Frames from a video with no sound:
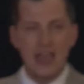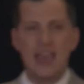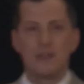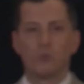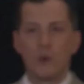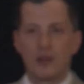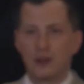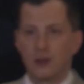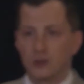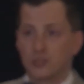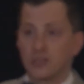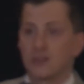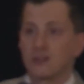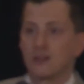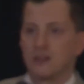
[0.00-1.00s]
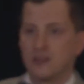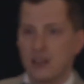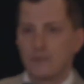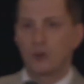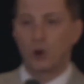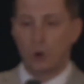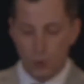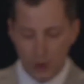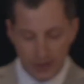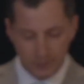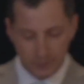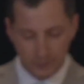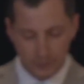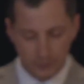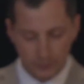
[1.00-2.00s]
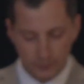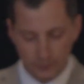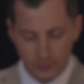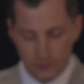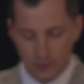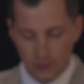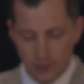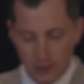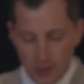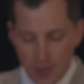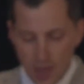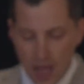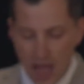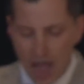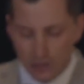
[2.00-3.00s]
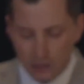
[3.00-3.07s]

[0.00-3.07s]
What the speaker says: and winners never quit. I